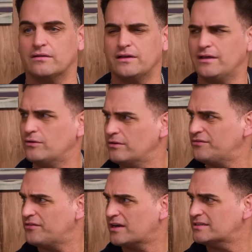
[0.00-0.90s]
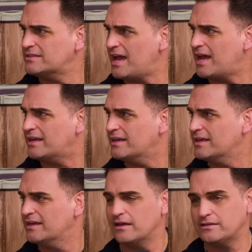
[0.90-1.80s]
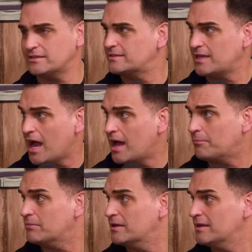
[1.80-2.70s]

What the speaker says: They're like, who the fuck is that? Like, that's Tom.